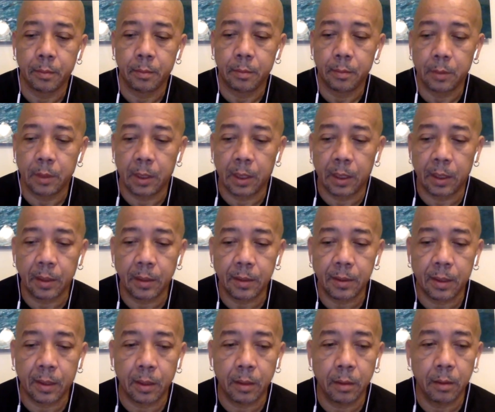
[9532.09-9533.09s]
You
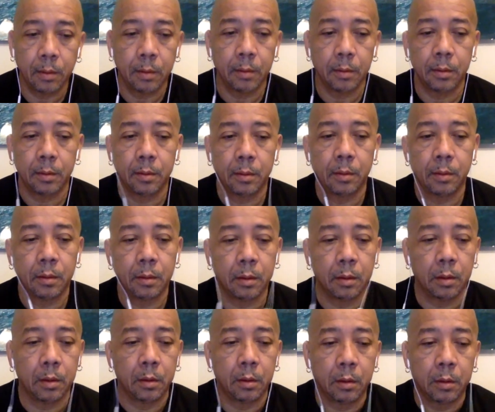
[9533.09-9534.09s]
understand? Mm-hmm.
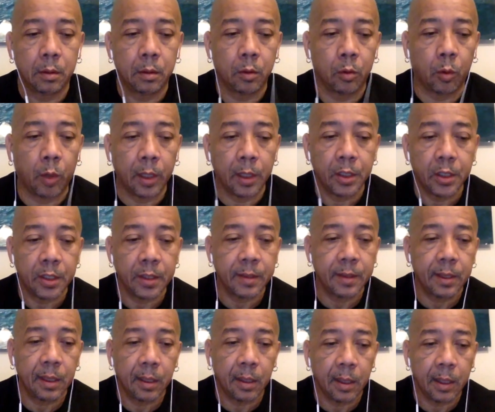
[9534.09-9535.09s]
While she's
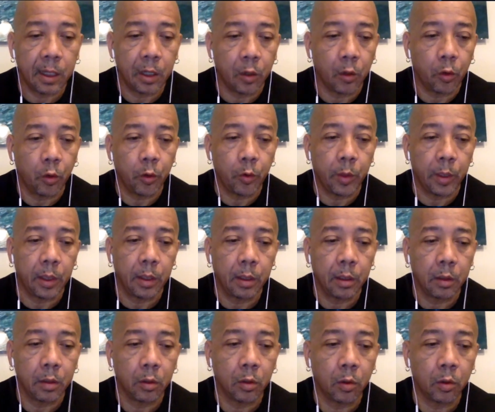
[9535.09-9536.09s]
still in, could we?
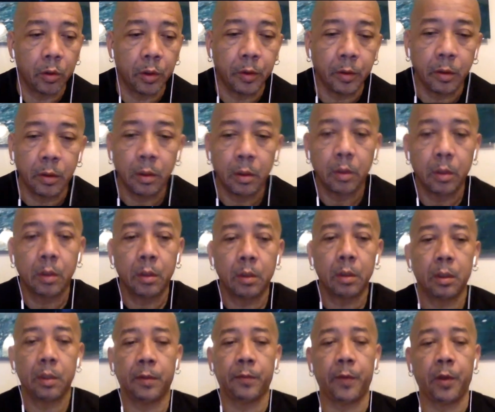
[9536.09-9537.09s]
Good.
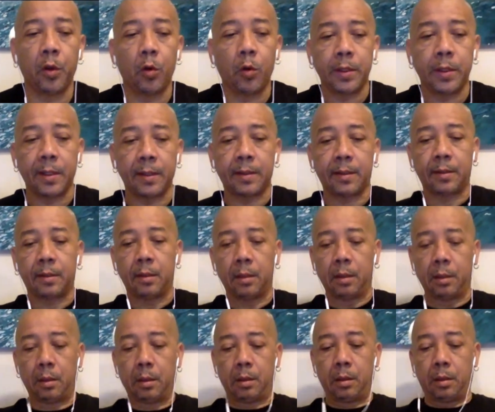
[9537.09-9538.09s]
If you notice,
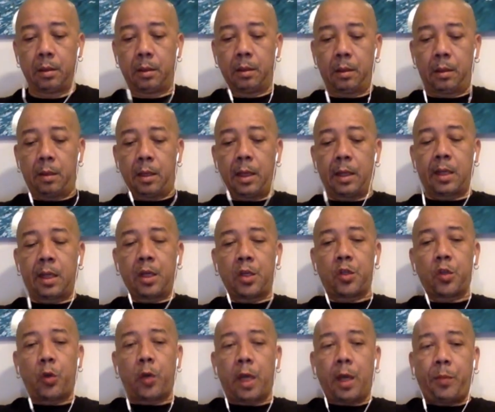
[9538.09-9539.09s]
I can show
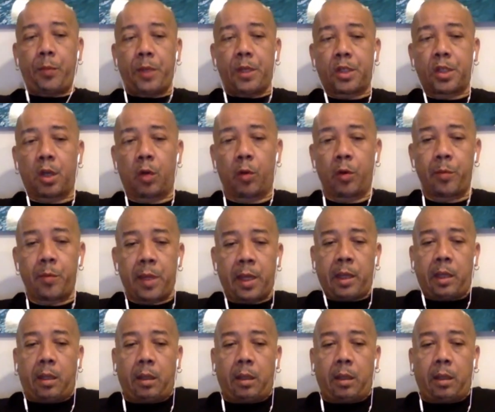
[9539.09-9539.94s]
you a picture with me,